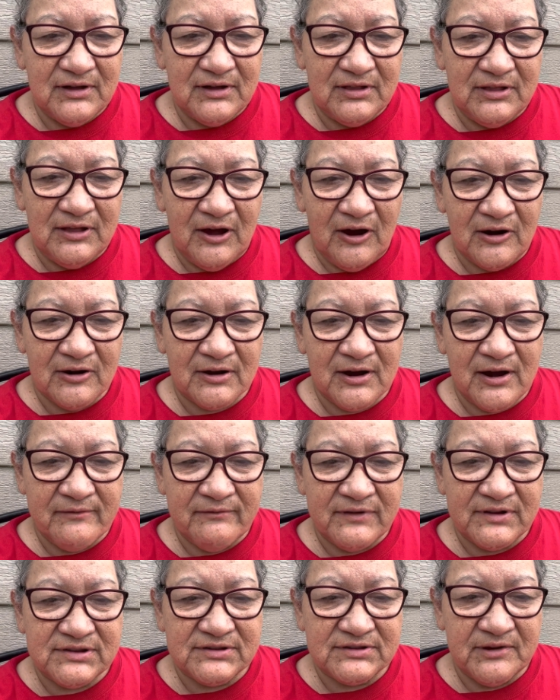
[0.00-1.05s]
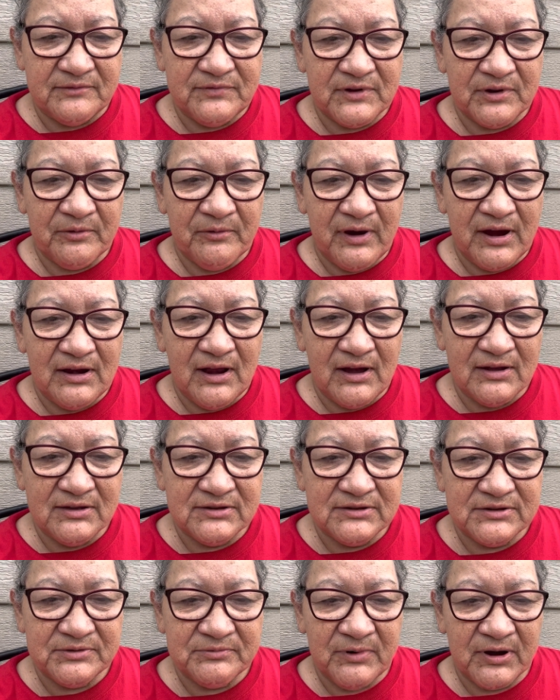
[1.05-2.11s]
The archivist of the Grey
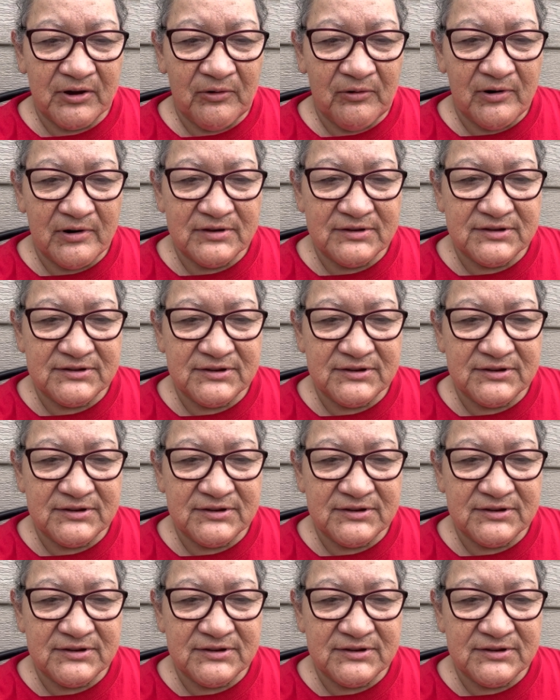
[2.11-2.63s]
Nuns records